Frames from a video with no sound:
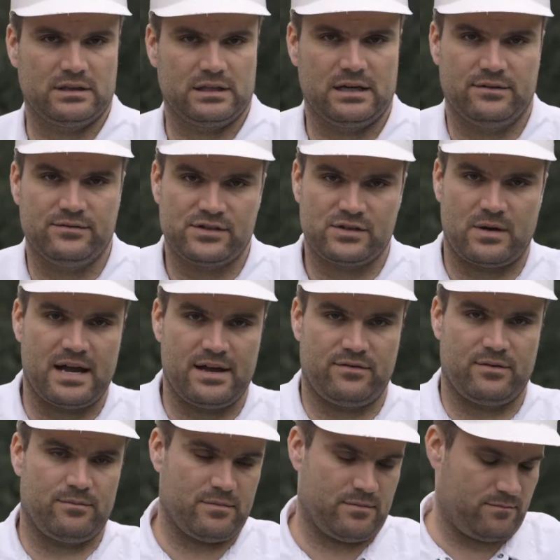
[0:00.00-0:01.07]
gloves. So I have
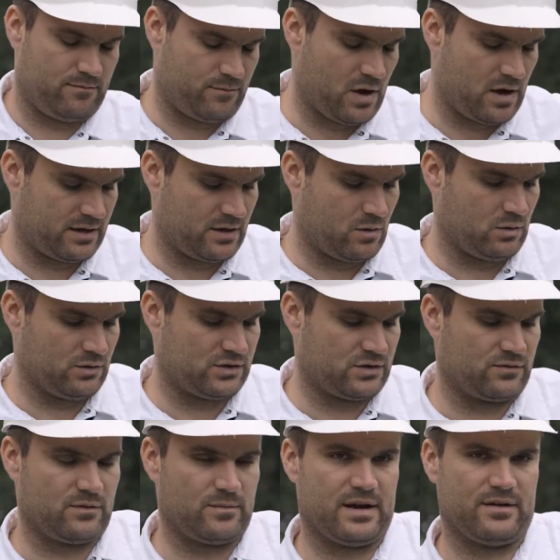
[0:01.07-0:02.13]
a pocket holster
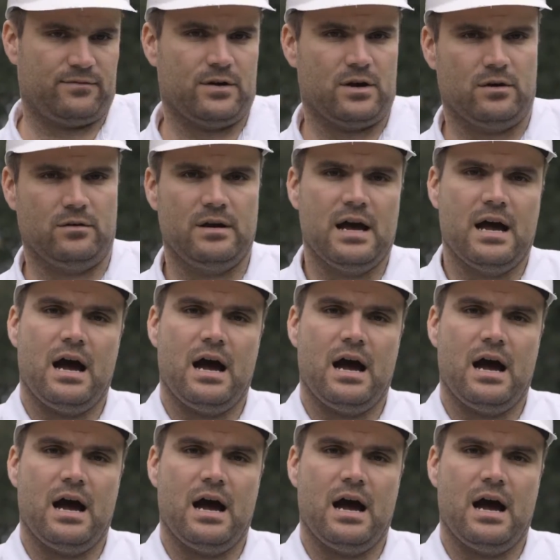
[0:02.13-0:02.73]
for my phone.